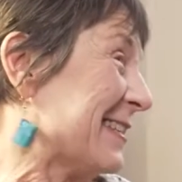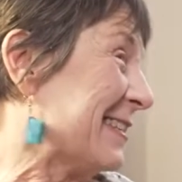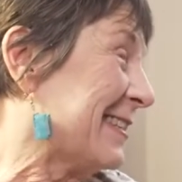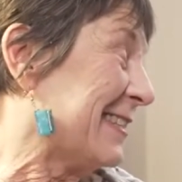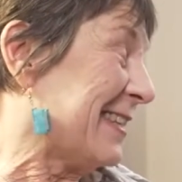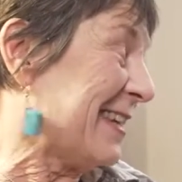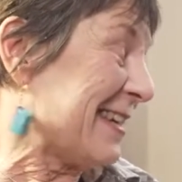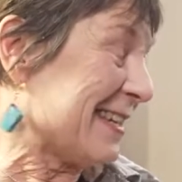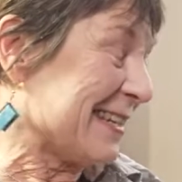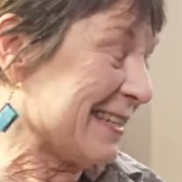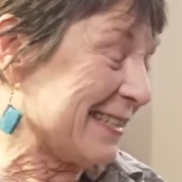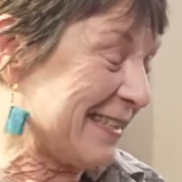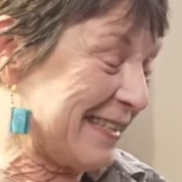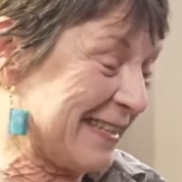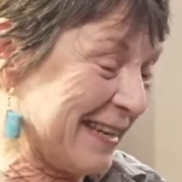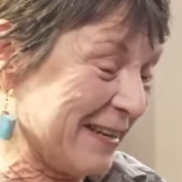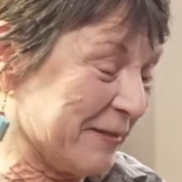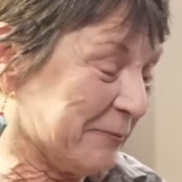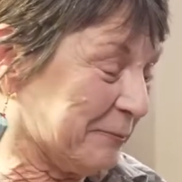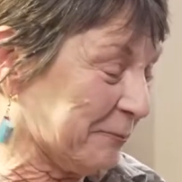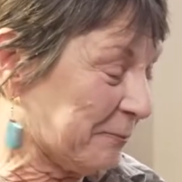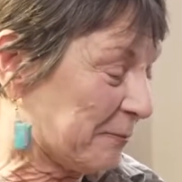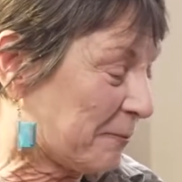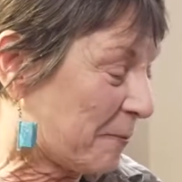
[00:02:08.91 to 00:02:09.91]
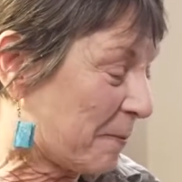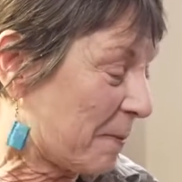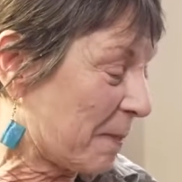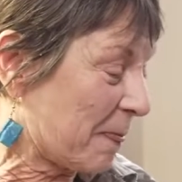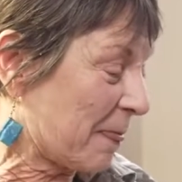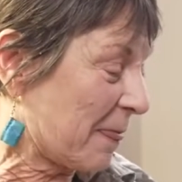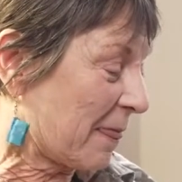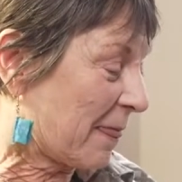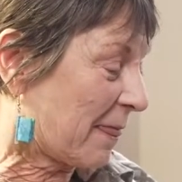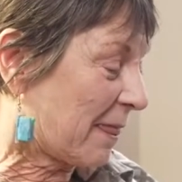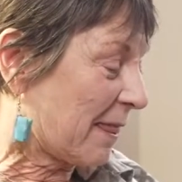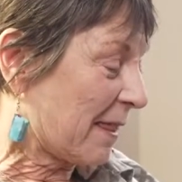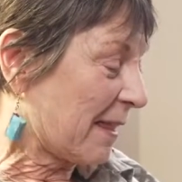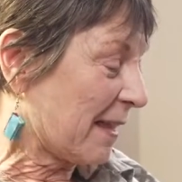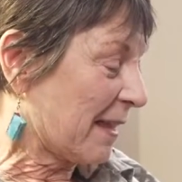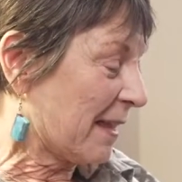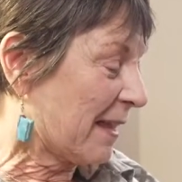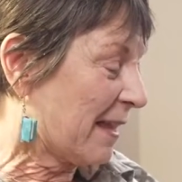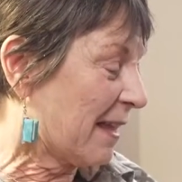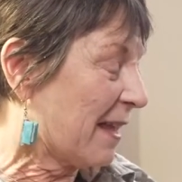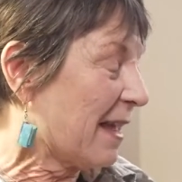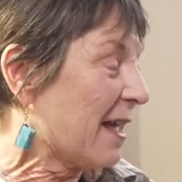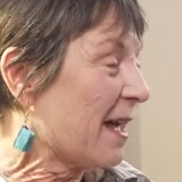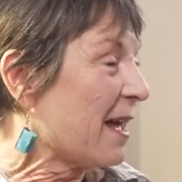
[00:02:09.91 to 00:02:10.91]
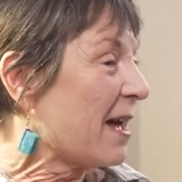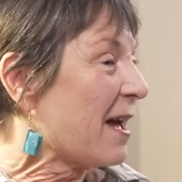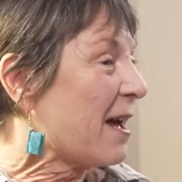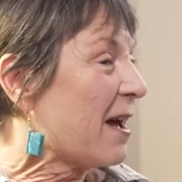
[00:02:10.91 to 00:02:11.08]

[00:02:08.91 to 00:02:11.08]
So tell us a little bit about yourself.